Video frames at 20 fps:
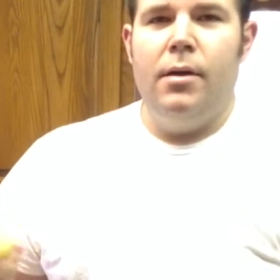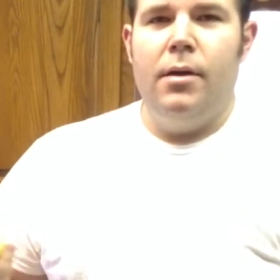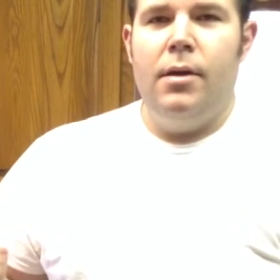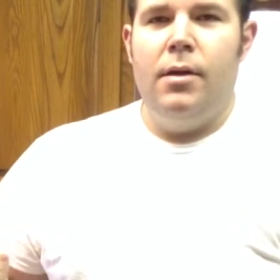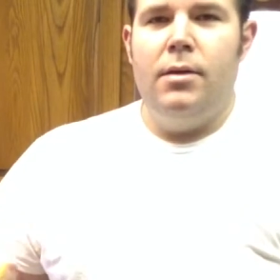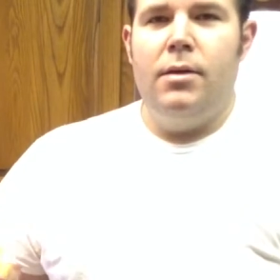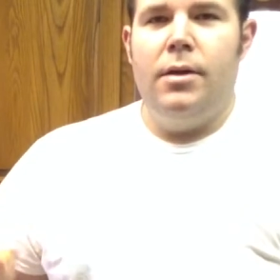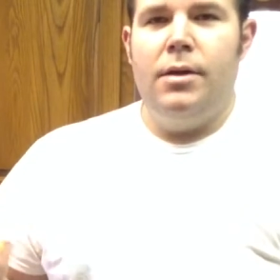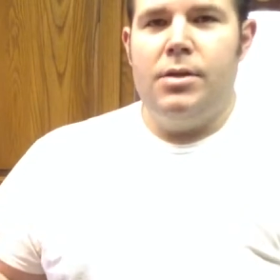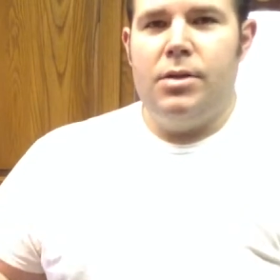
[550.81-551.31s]

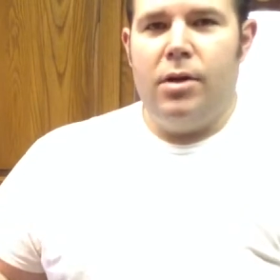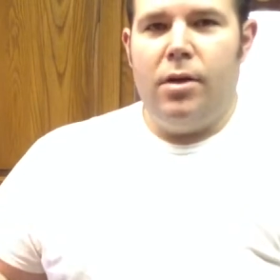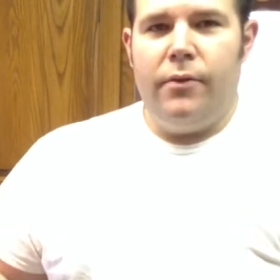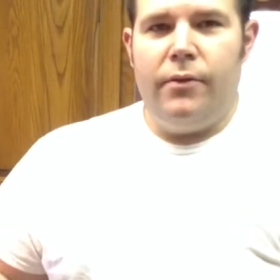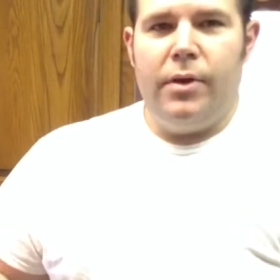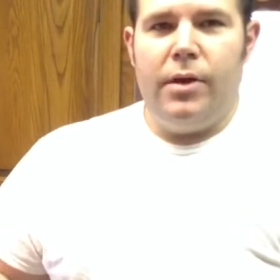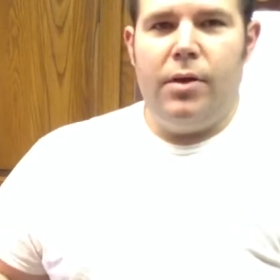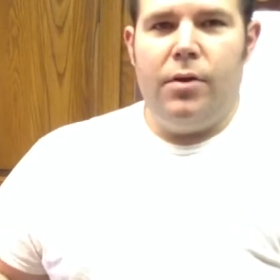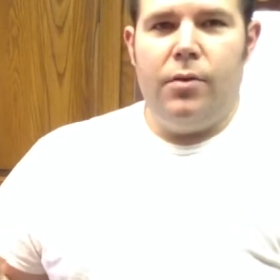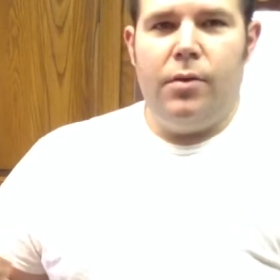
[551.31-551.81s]
until I saw a
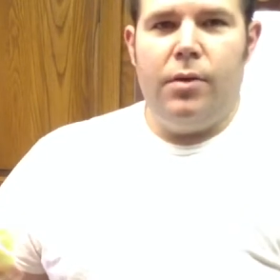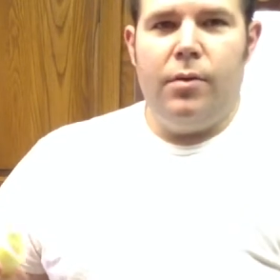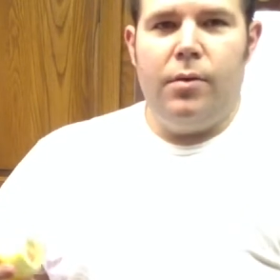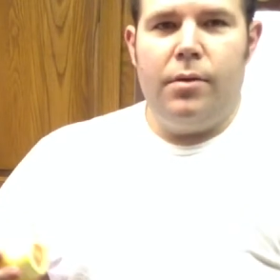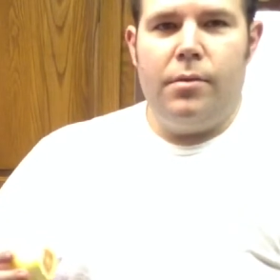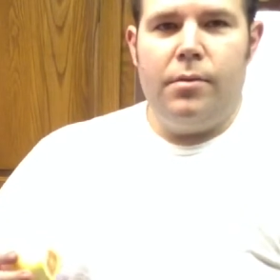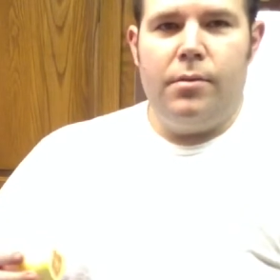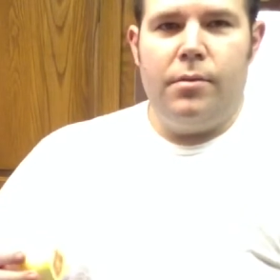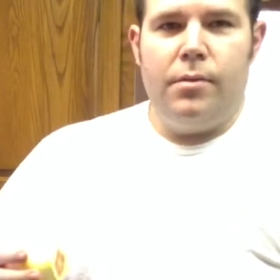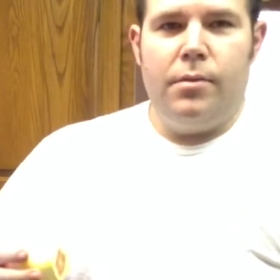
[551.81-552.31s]
video that
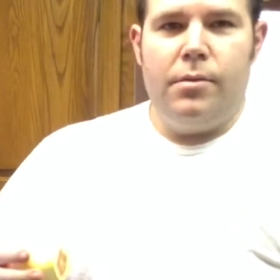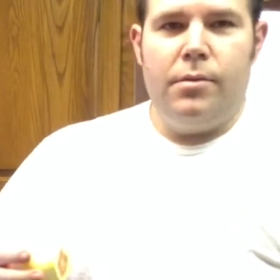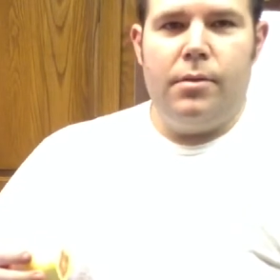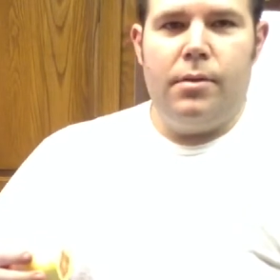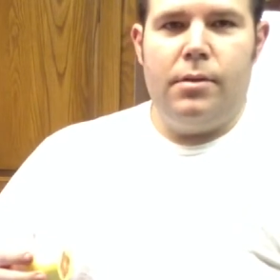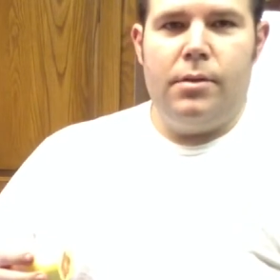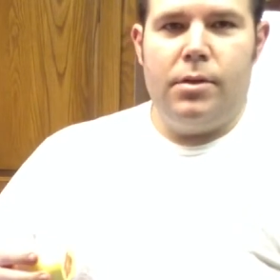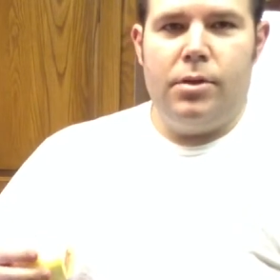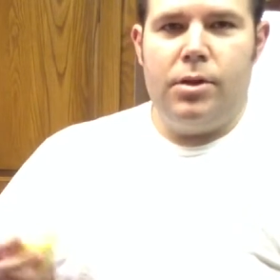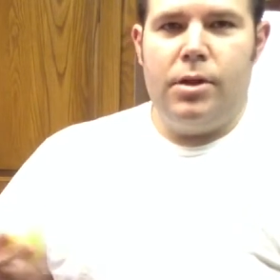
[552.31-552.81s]

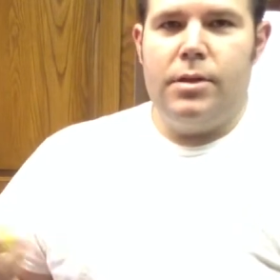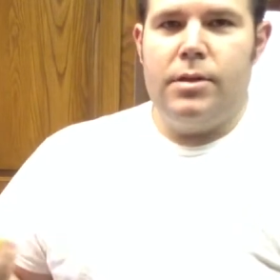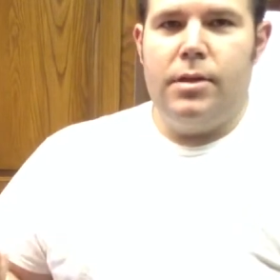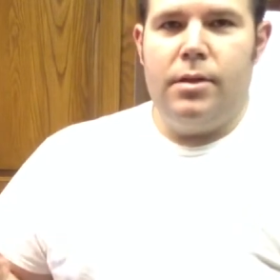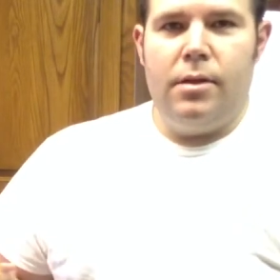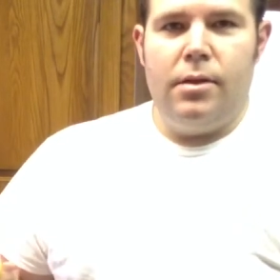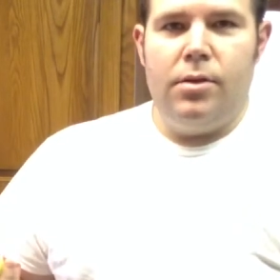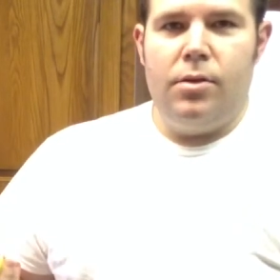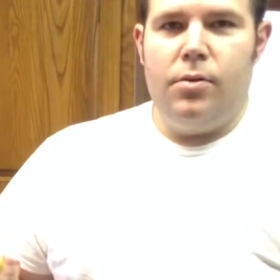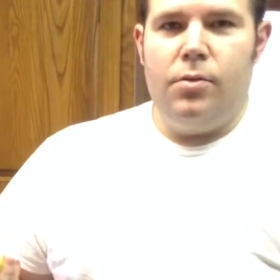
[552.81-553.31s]
suggested
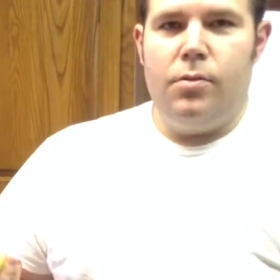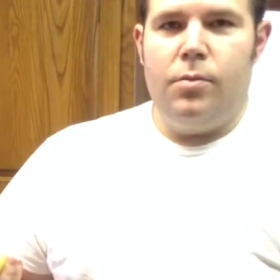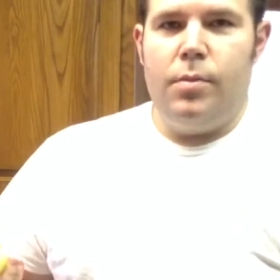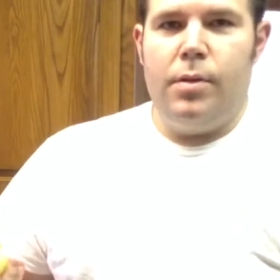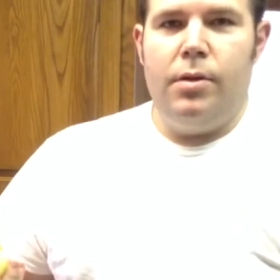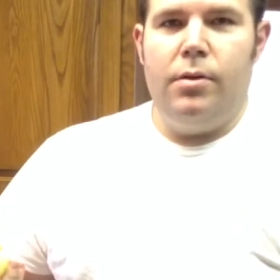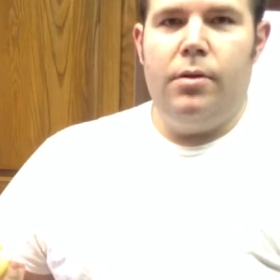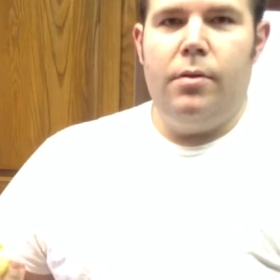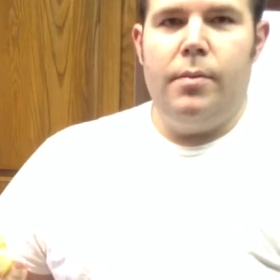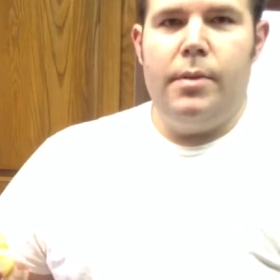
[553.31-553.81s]
that you
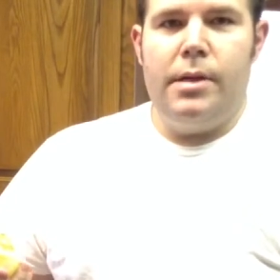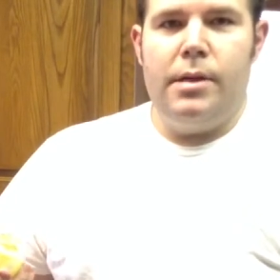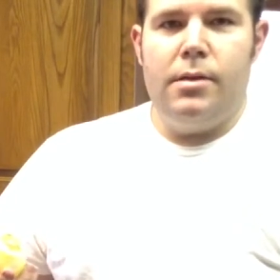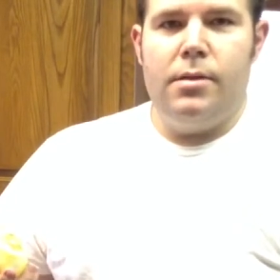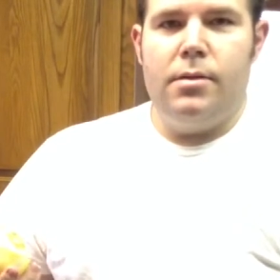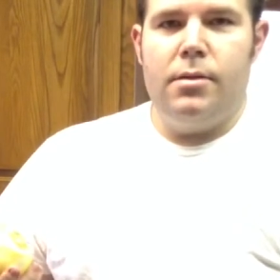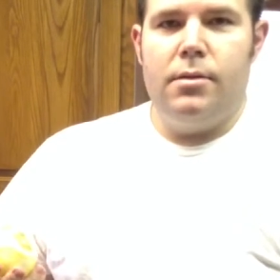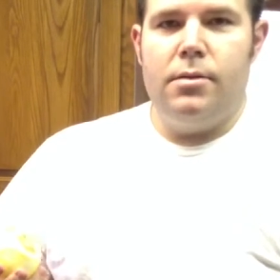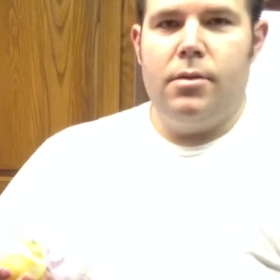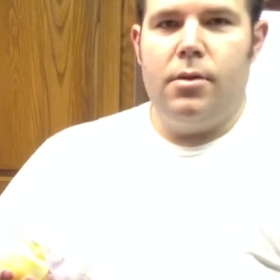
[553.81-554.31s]
peel the beets,
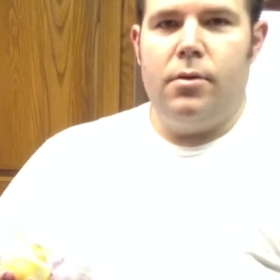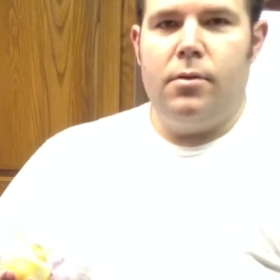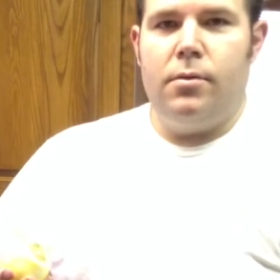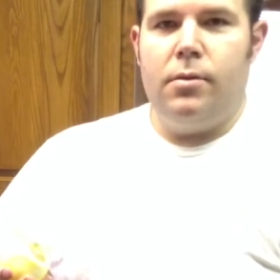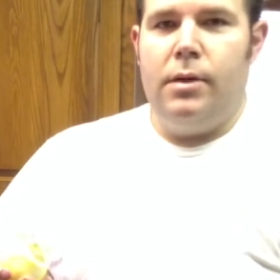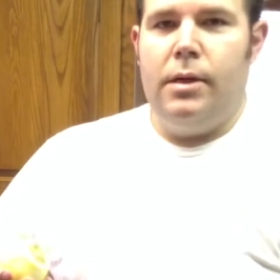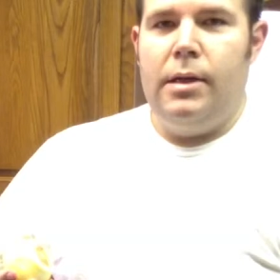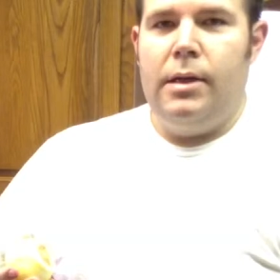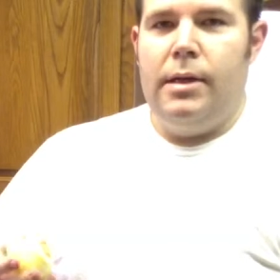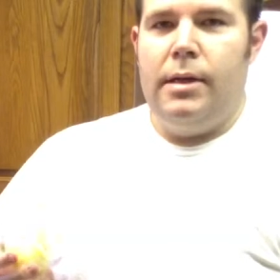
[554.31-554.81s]
and so
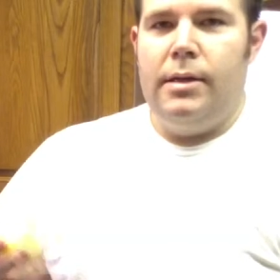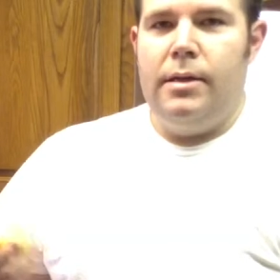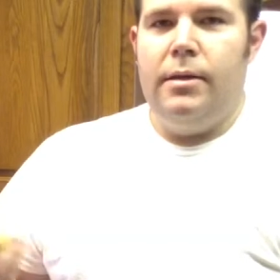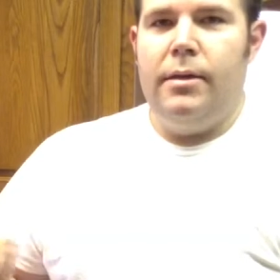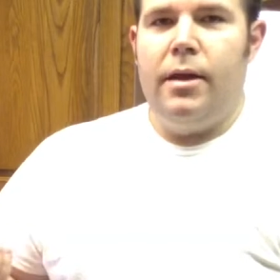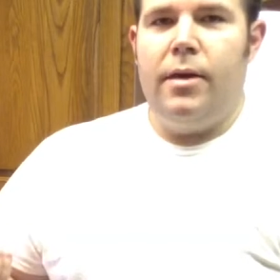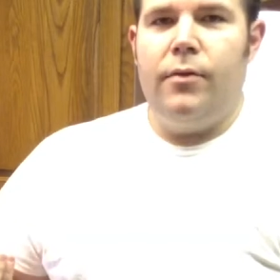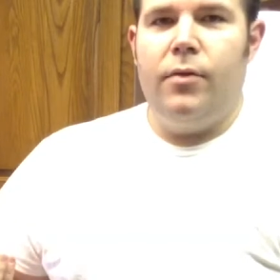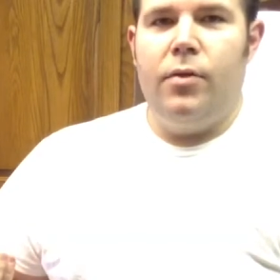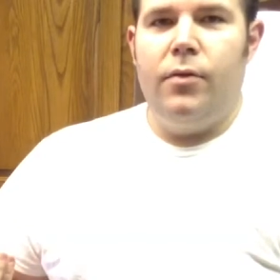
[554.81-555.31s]
did
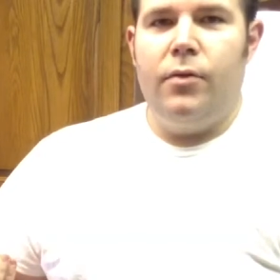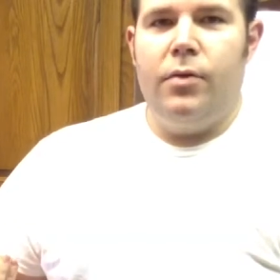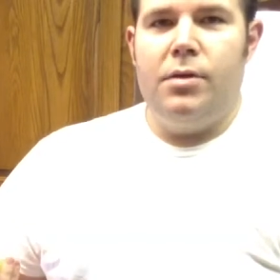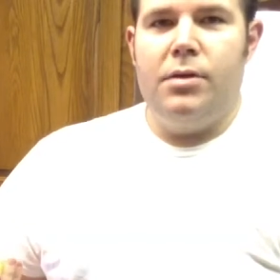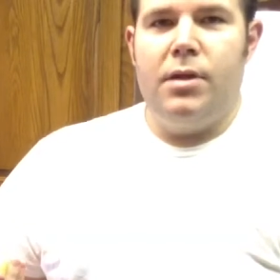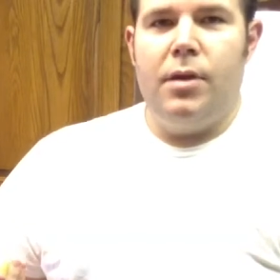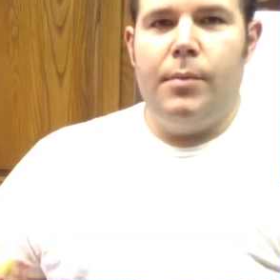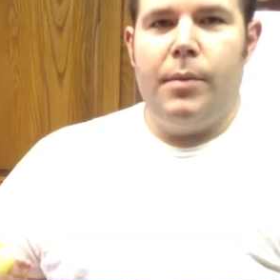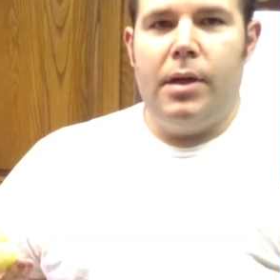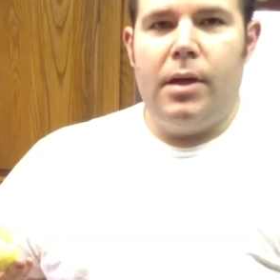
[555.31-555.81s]
that for the first
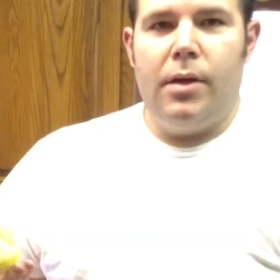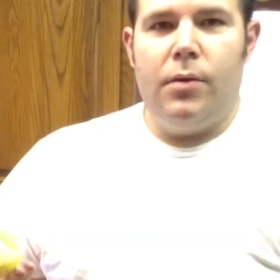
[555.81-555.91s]
time today.